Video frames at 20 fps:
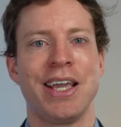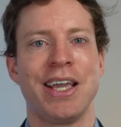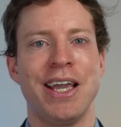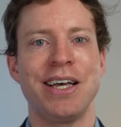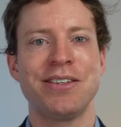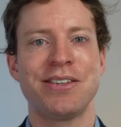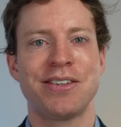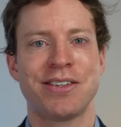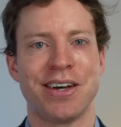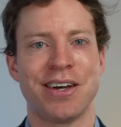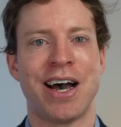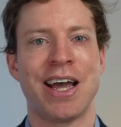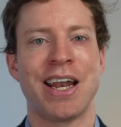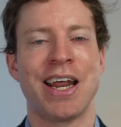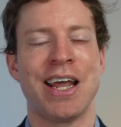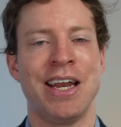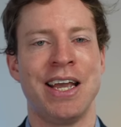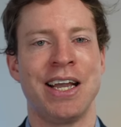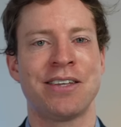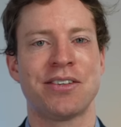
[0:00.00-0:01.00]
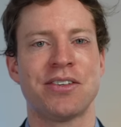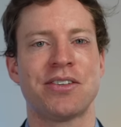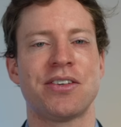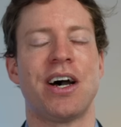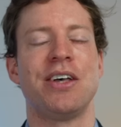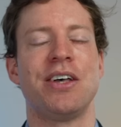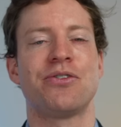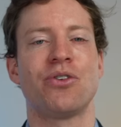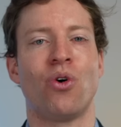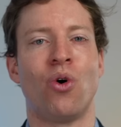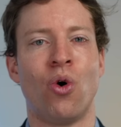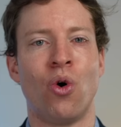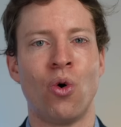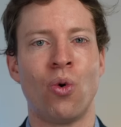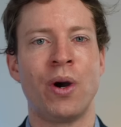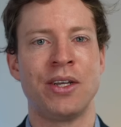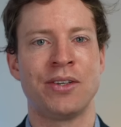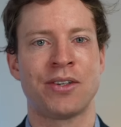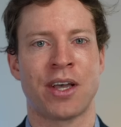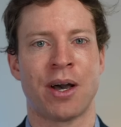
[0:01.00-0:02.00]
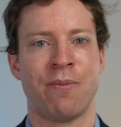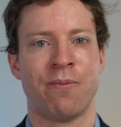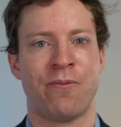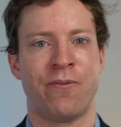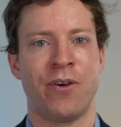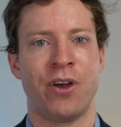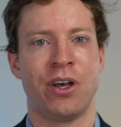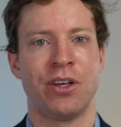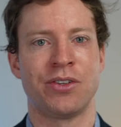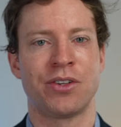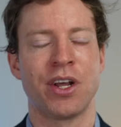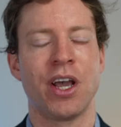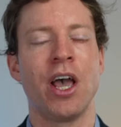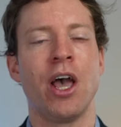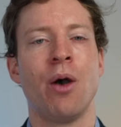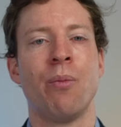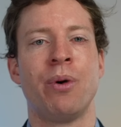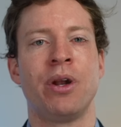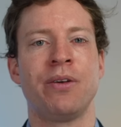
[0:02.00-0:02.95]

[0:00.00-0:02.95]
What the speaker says: yes, diet and exercise always come first,